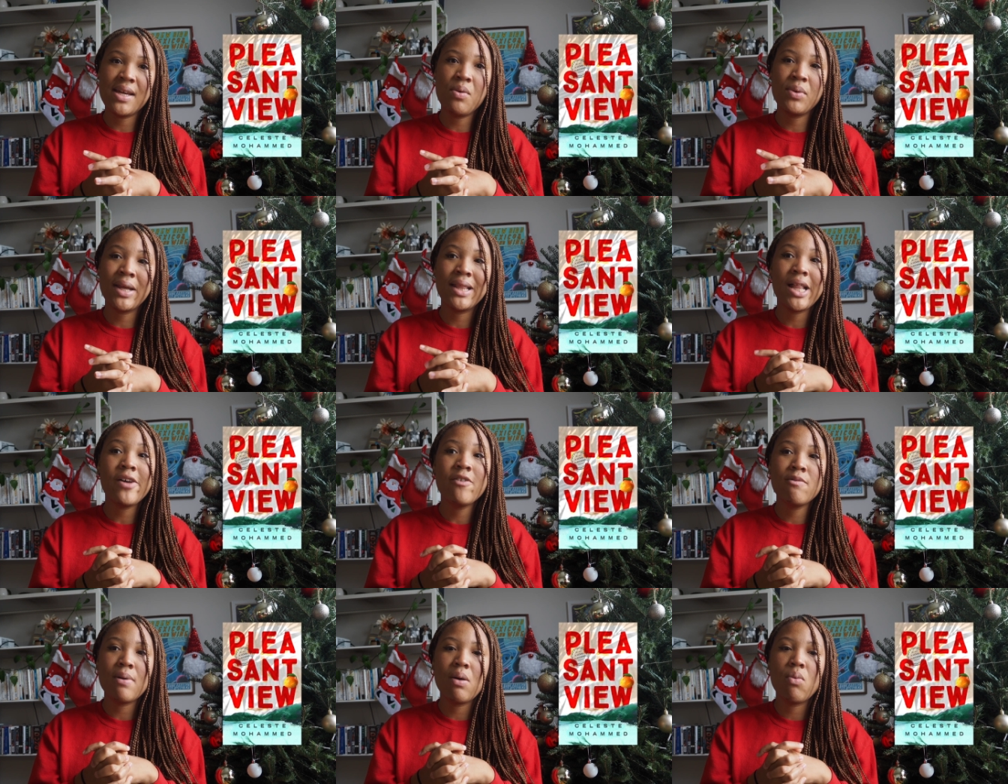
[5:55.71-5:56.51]
And what I
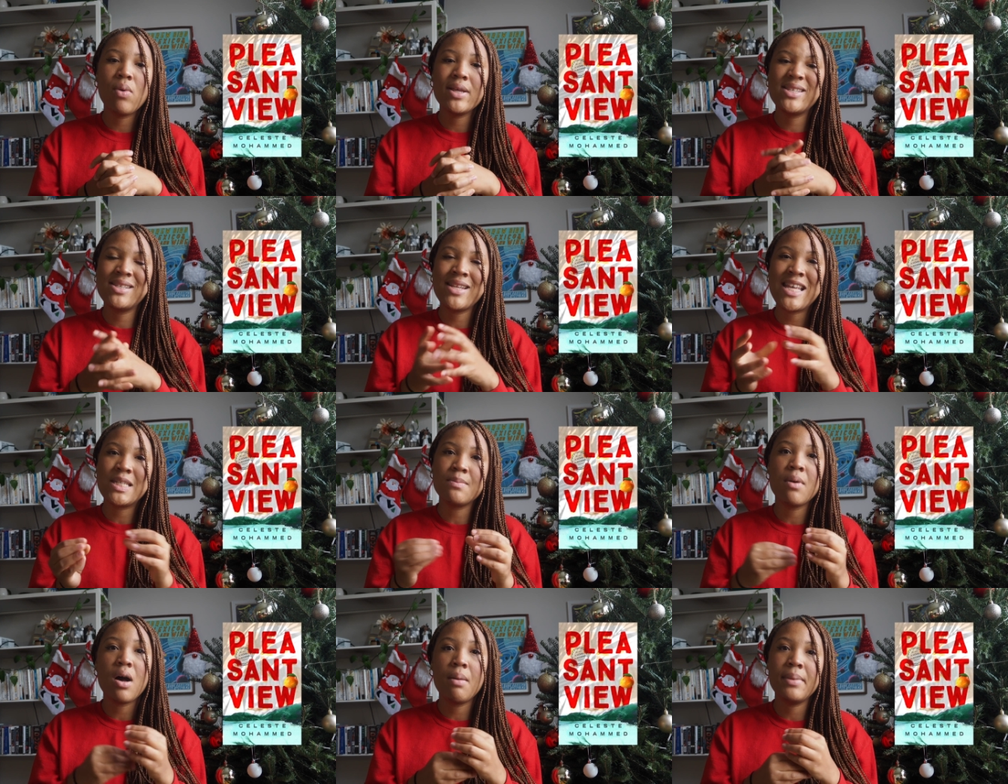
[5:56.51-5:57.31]
love about what
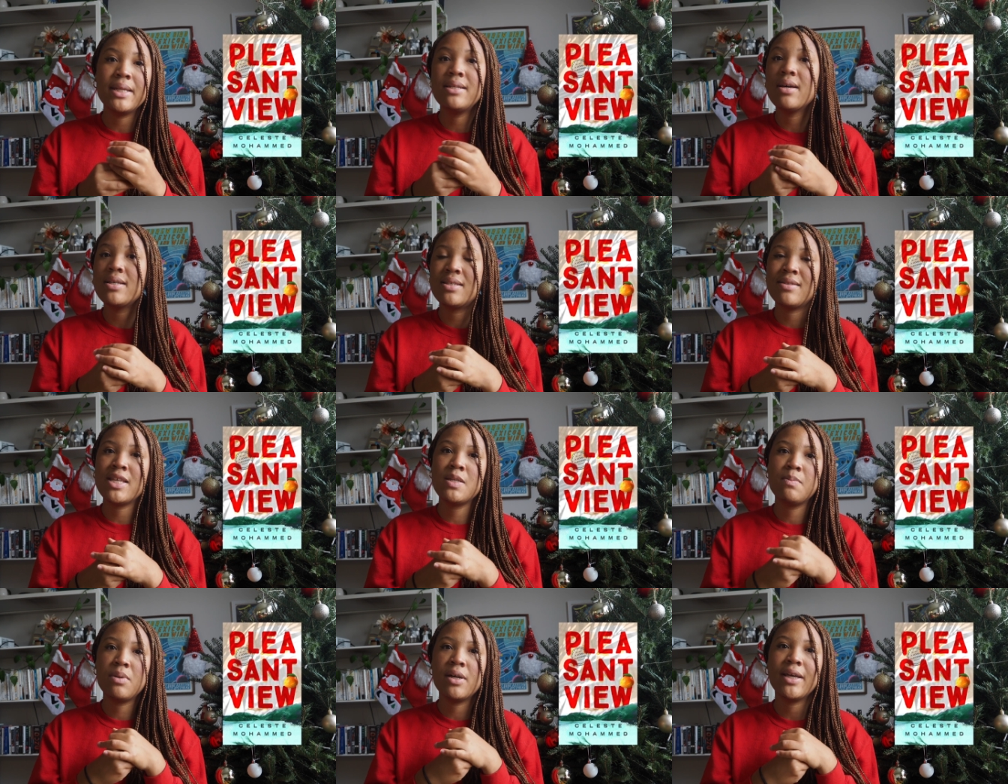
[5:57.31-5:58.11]
Celeste Muhammad does in
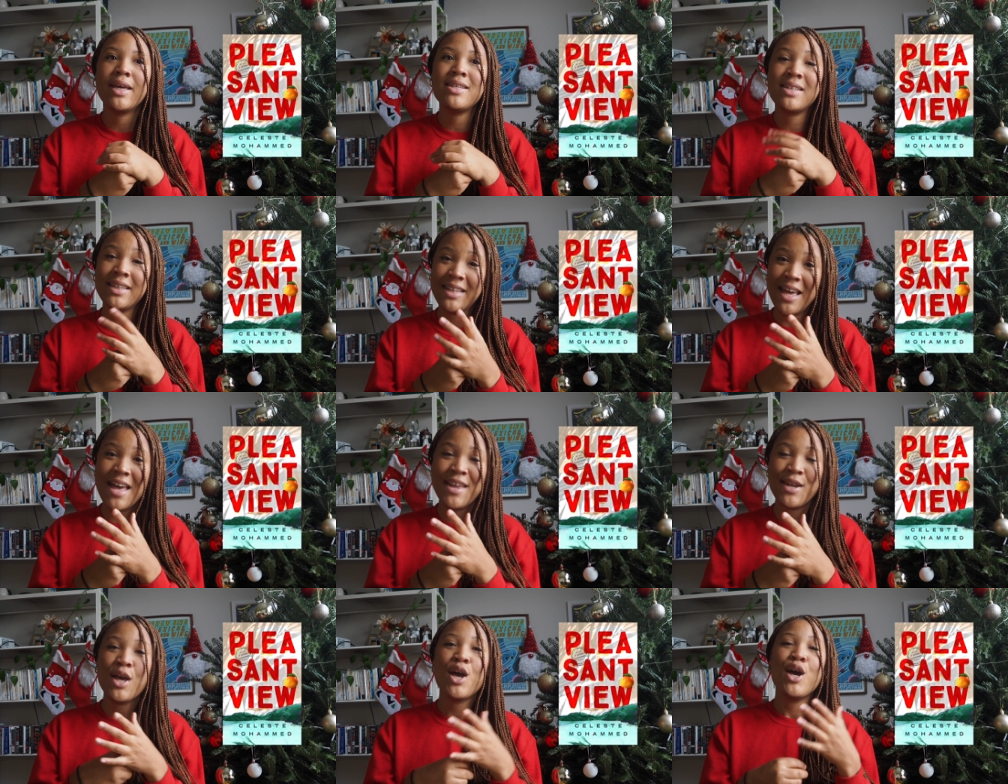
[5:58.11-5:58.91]
this book is,
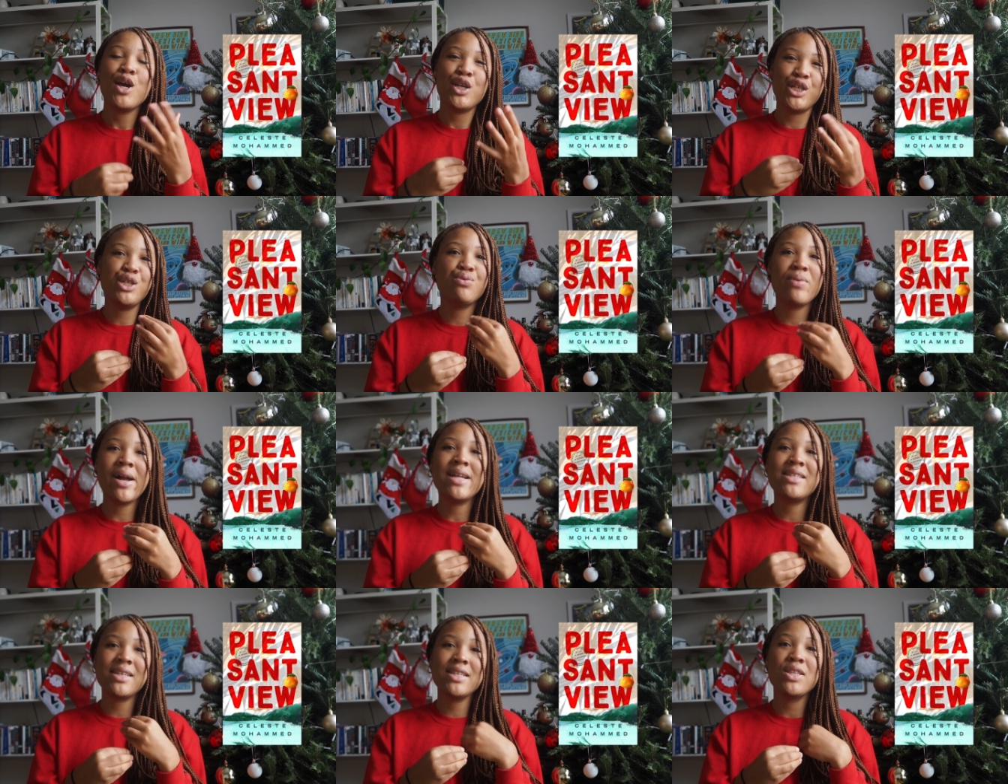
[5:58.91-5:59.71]
again, she
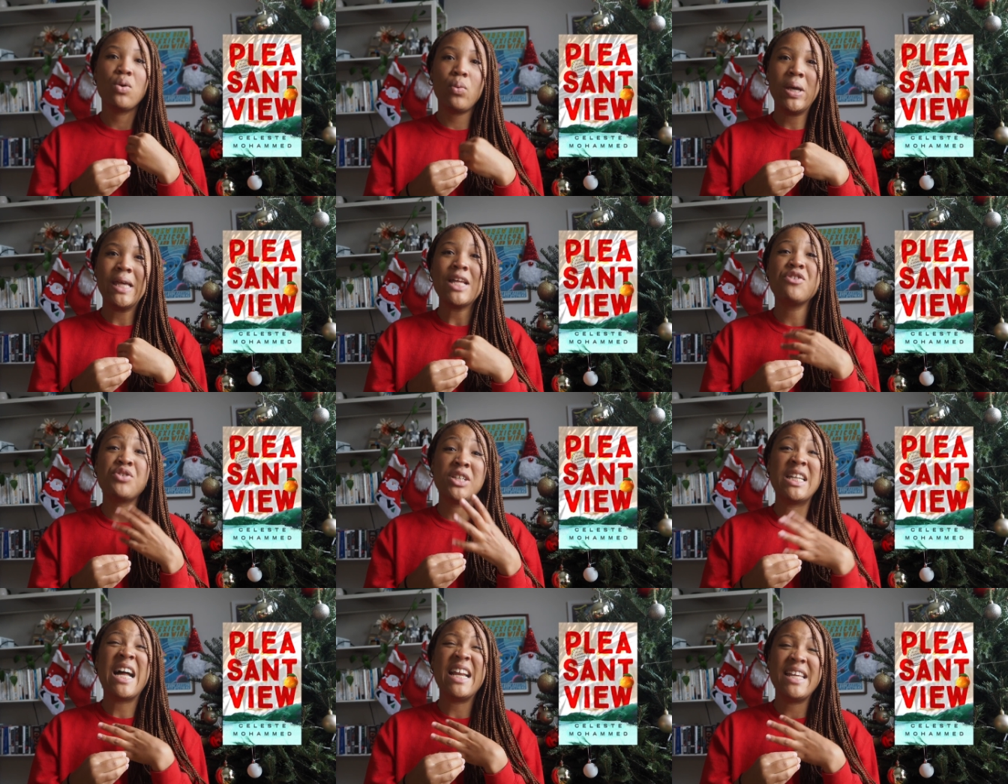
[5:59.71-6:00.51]
writes in the way that
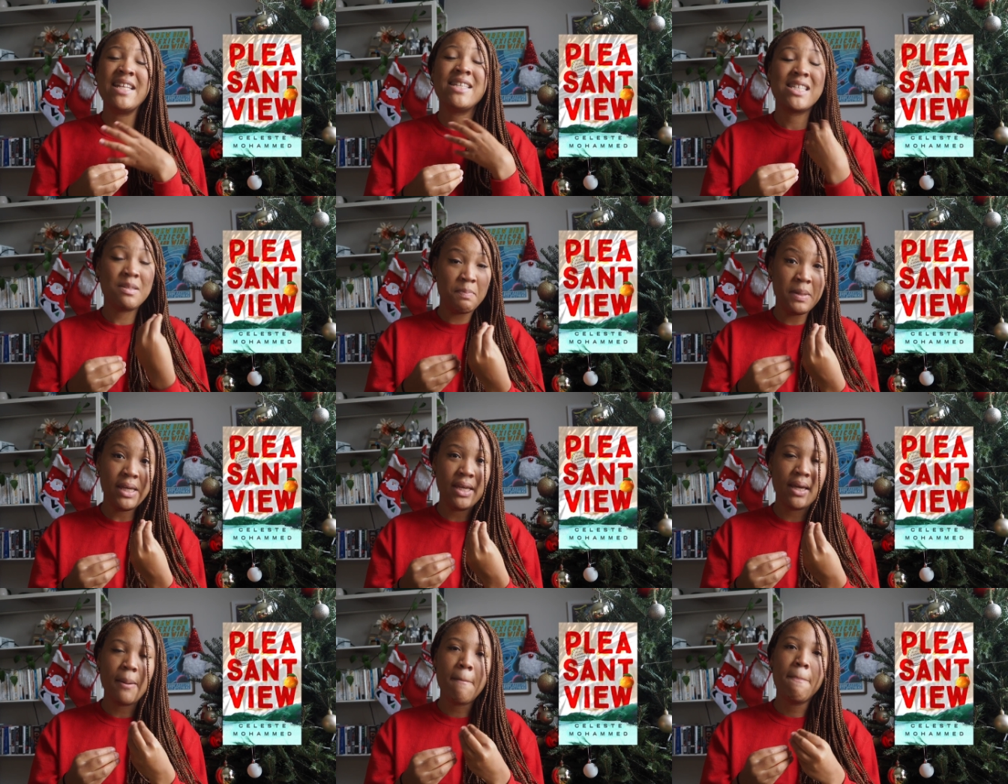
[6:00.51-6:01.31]
Trinidadians
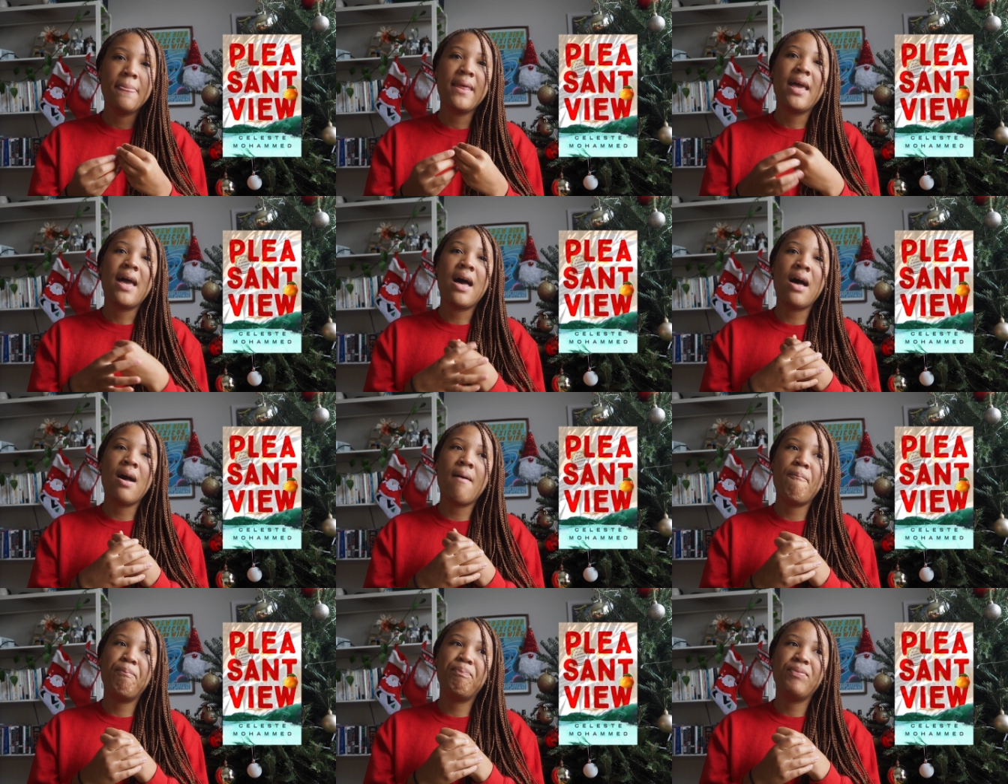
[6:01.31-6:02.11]
speak.
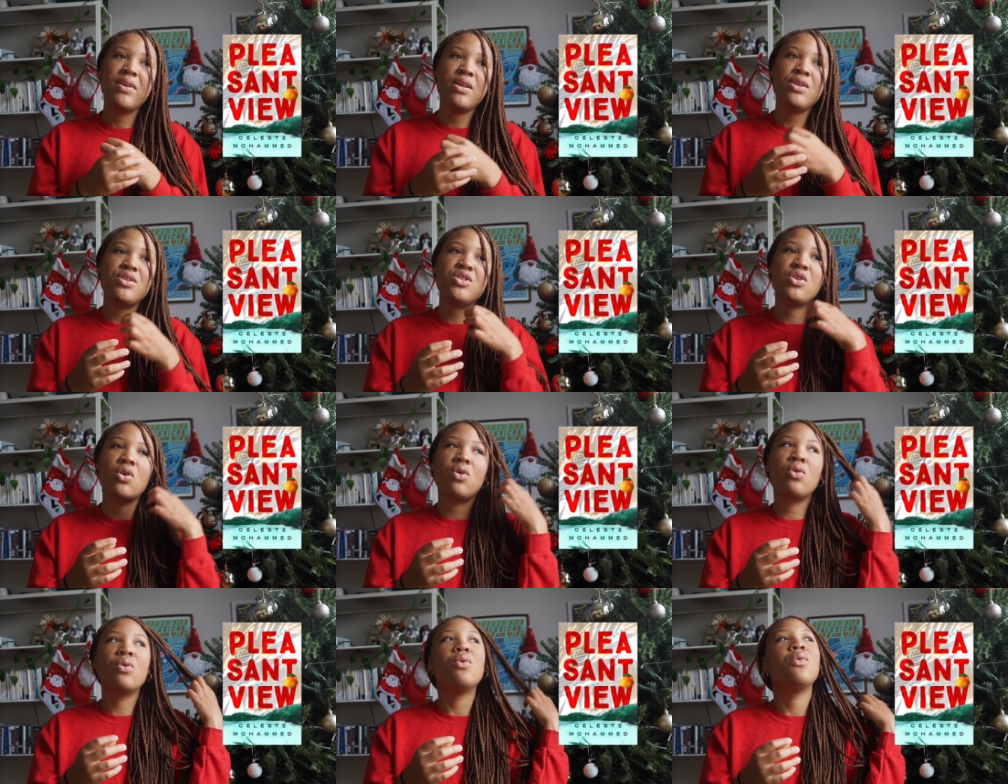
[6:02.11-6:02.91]

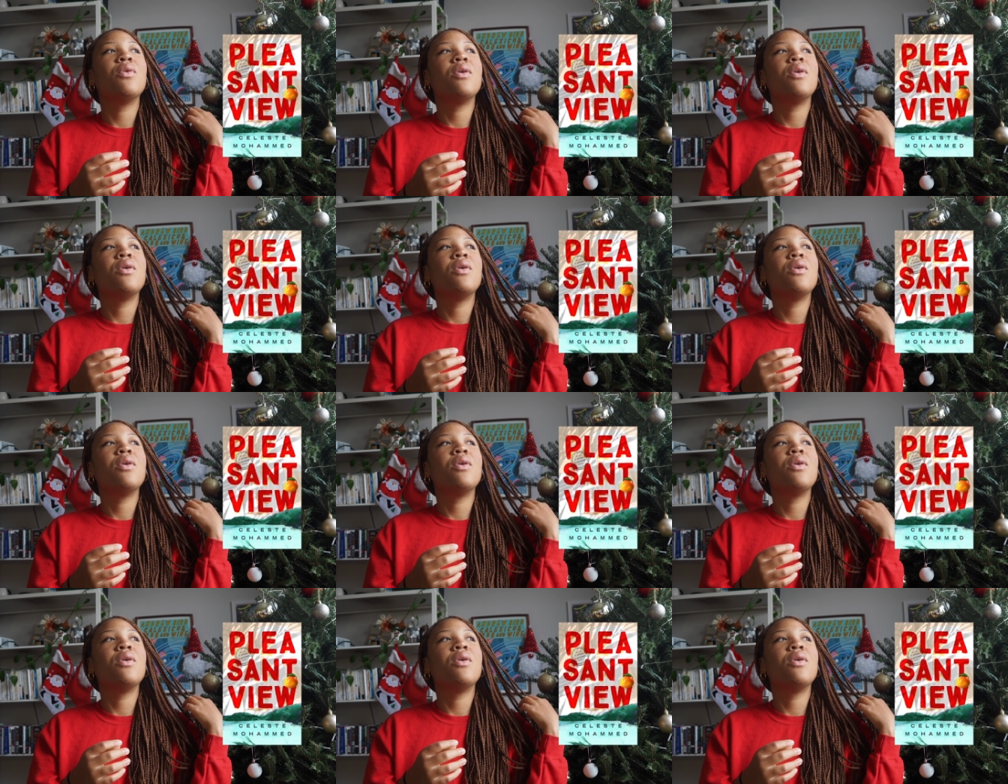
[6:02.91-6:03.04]
So